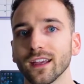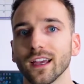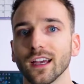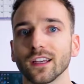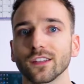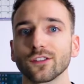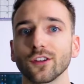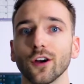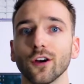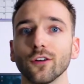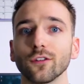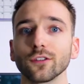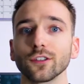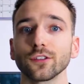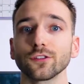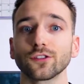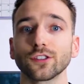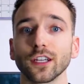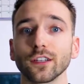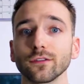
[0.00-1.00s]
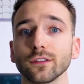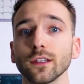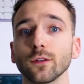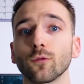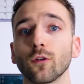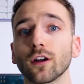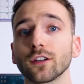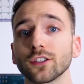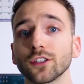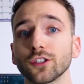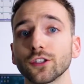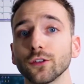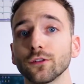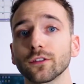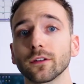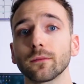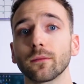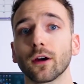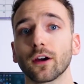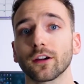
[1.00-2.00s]
So you'll generally want to choose
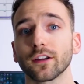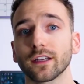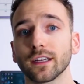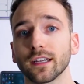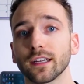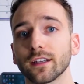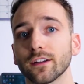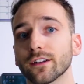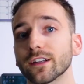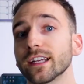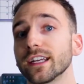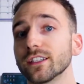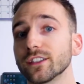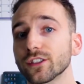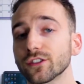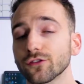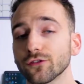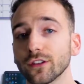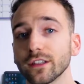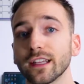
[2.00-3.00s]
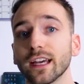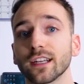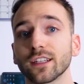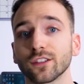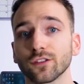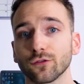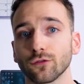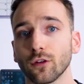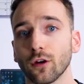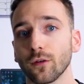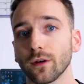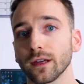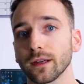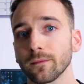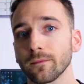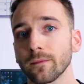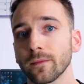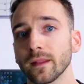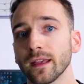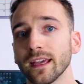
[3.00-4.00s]
a market or an industry that is
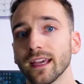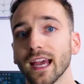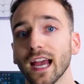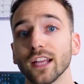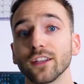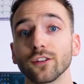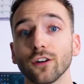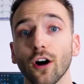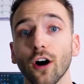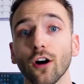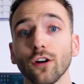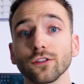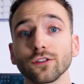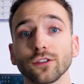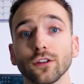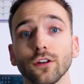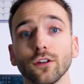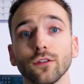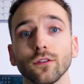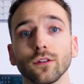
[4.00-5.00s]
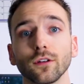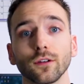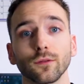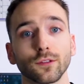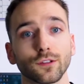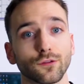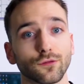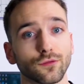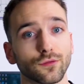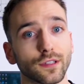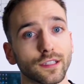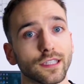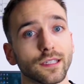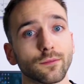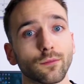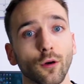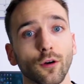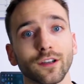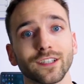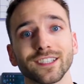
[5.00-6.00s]
growing, and you'll also, which is really
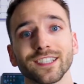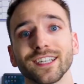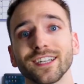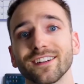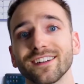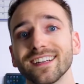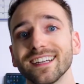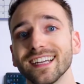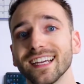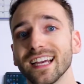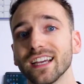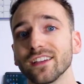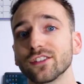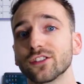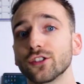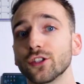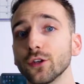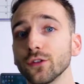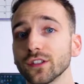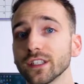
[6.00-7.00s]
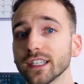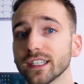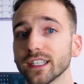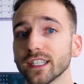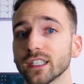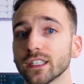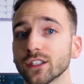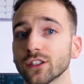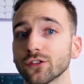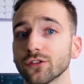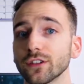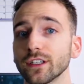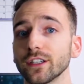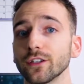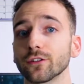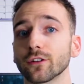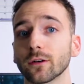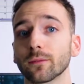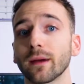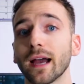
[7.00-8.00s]
important here, is choosing an industry
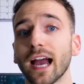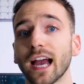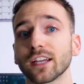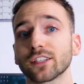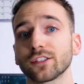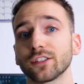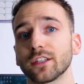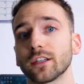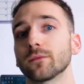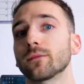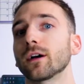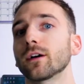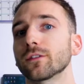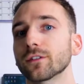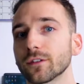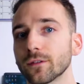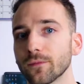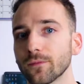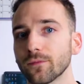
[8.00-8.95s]
you're passionate about.